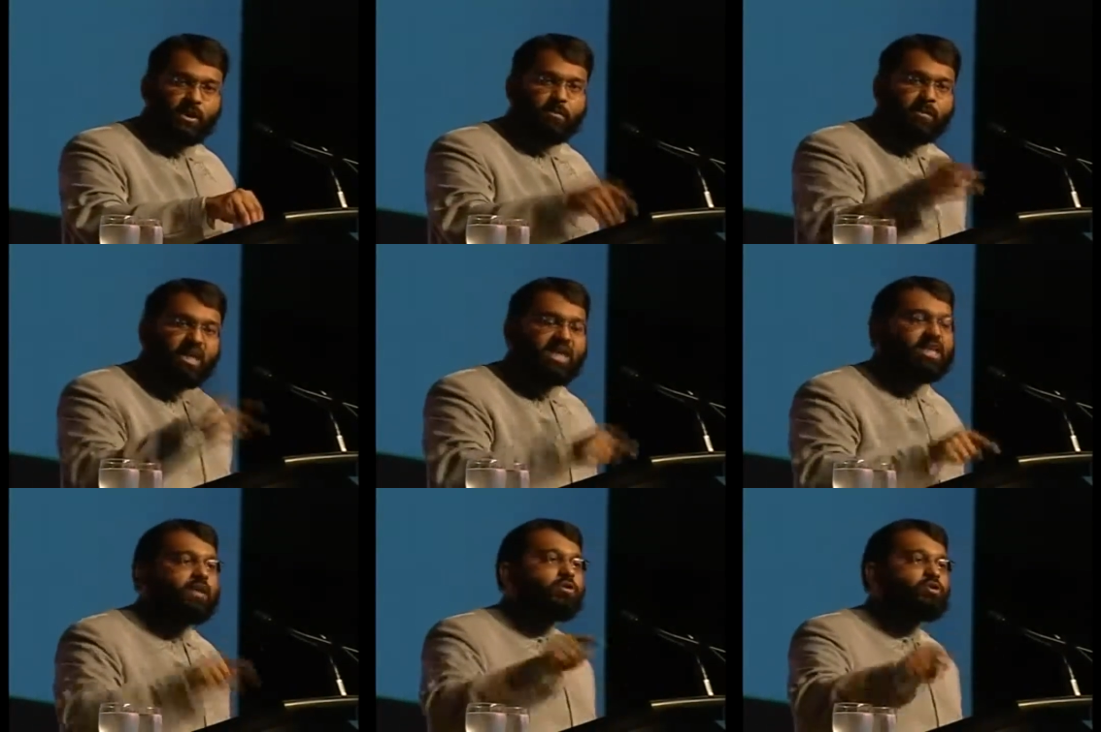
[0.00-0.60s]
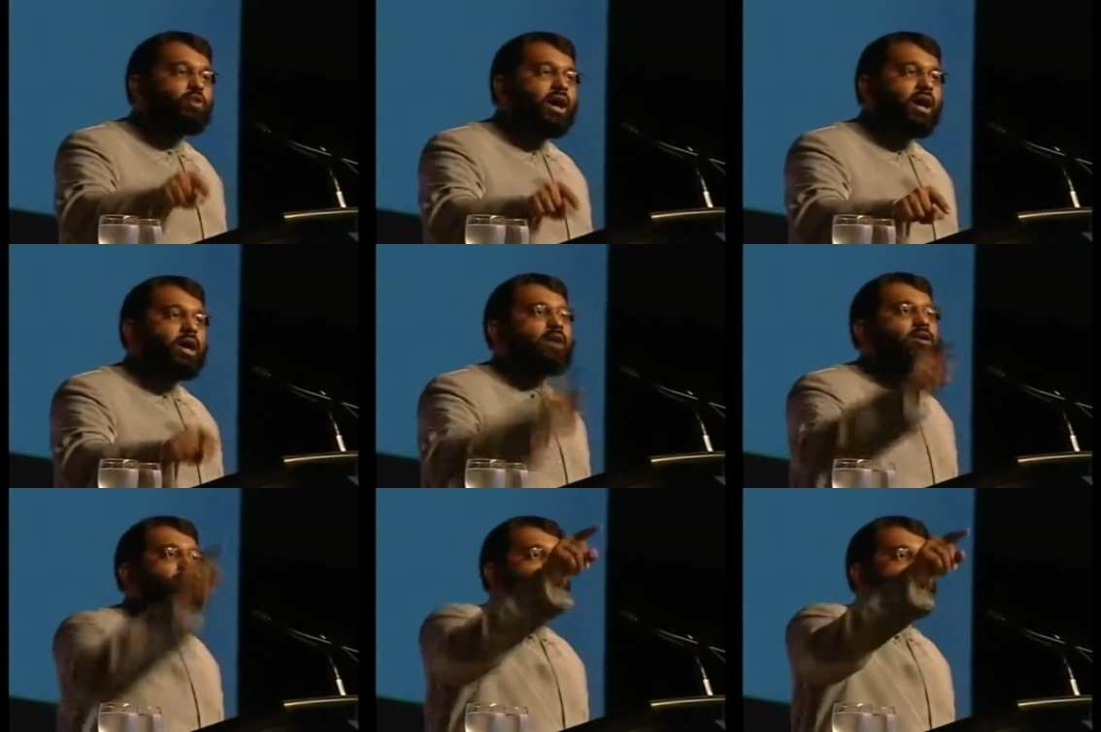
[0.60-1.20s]
making
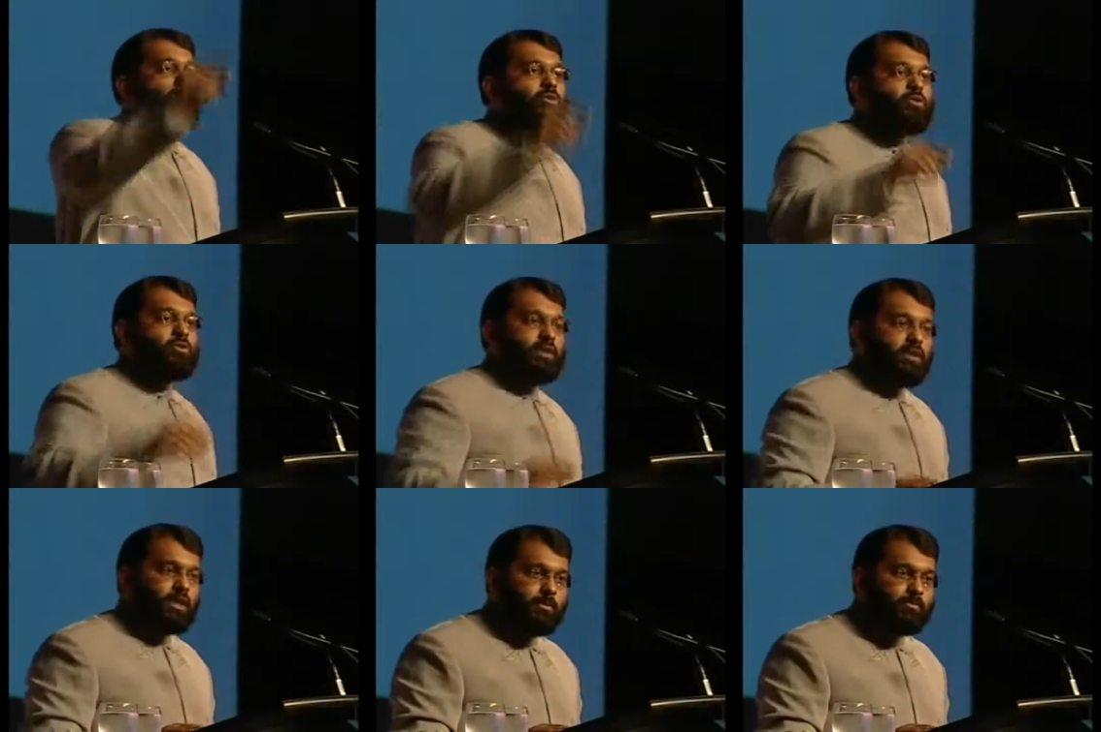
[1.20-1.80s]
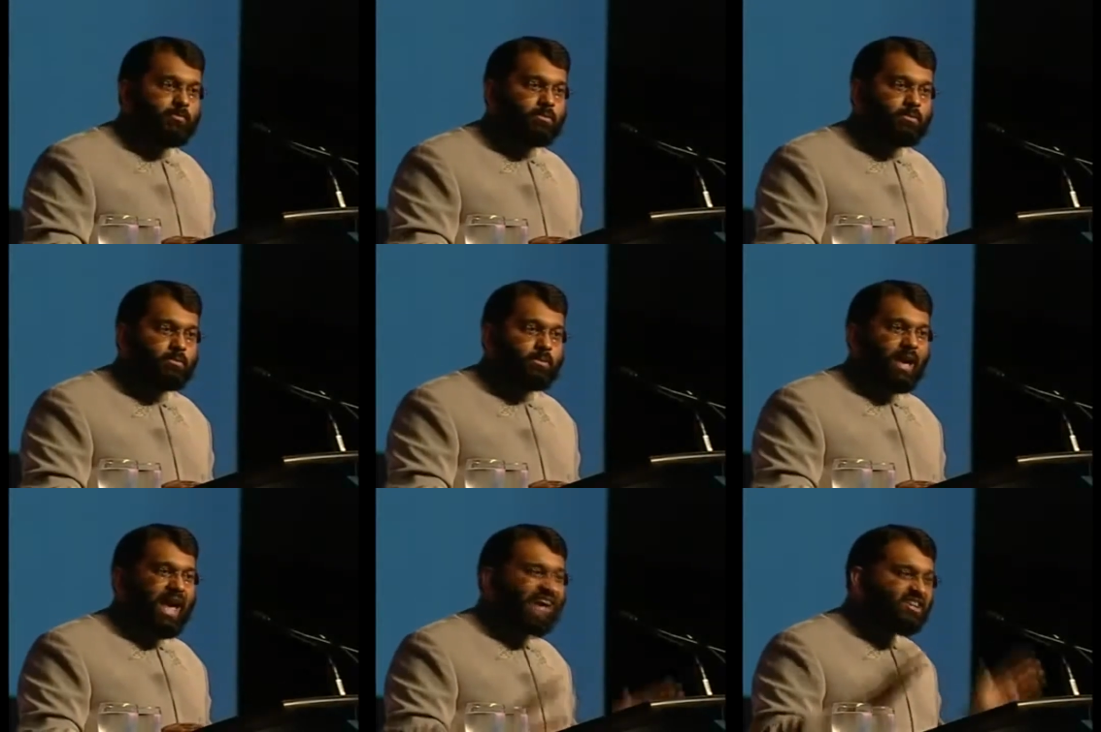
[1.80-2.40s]
dua to other than Him.
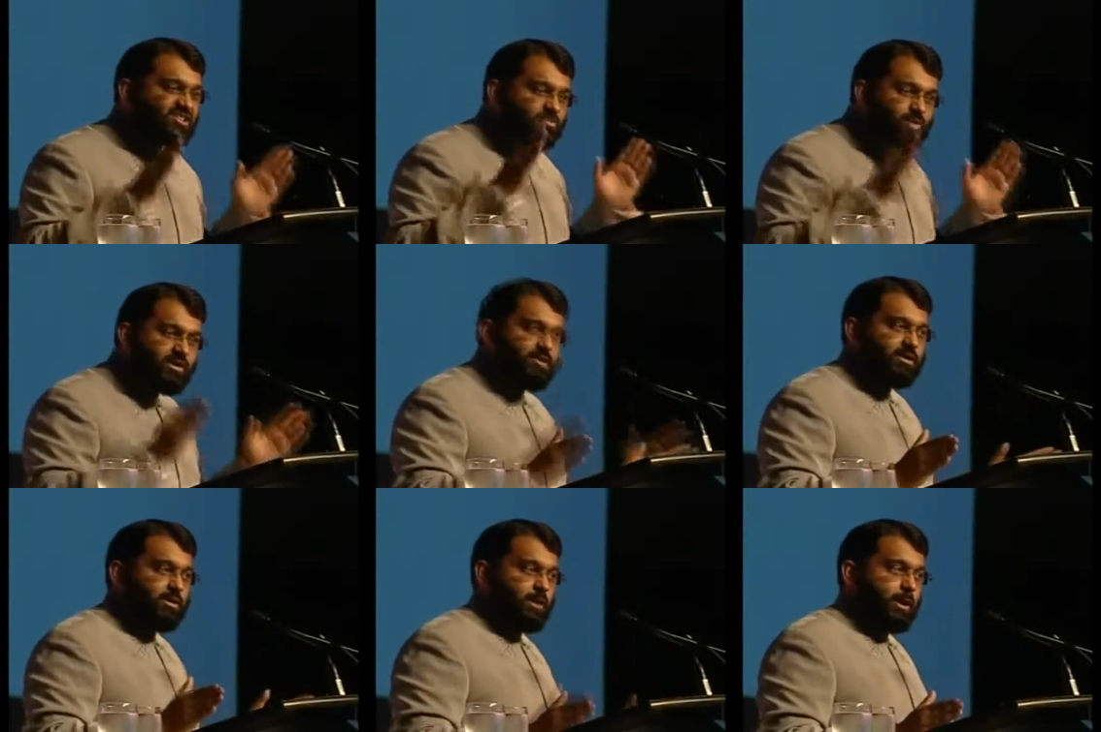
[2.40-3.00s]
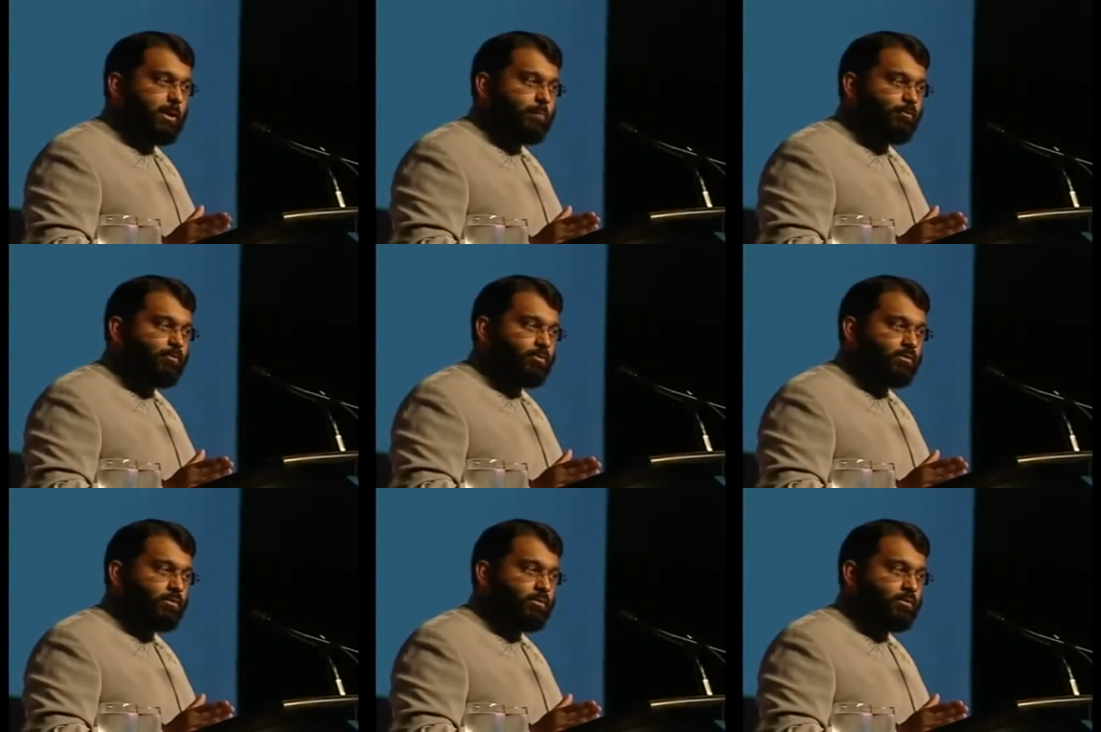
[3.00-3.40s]
Explicitly.